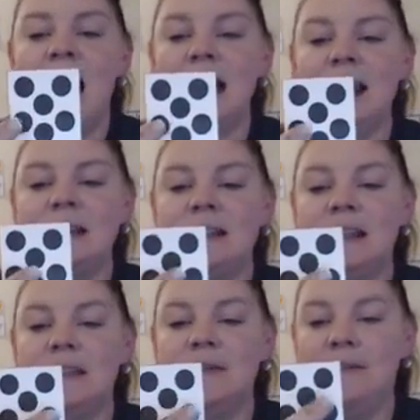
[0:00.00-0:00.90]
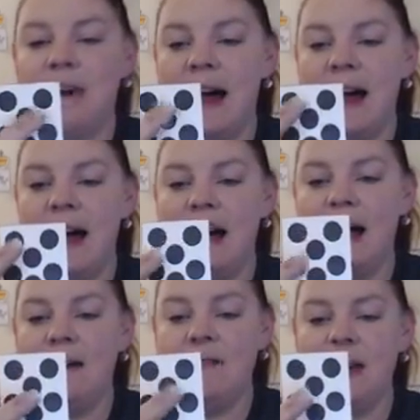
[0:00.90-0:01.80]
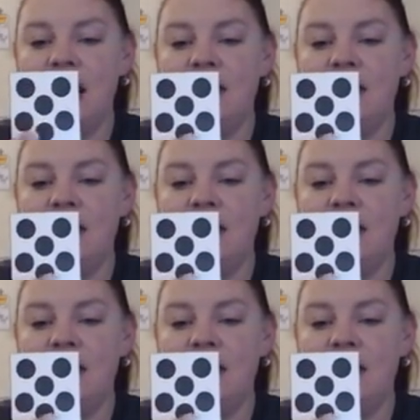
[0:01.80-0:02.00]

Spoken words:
I can see the 5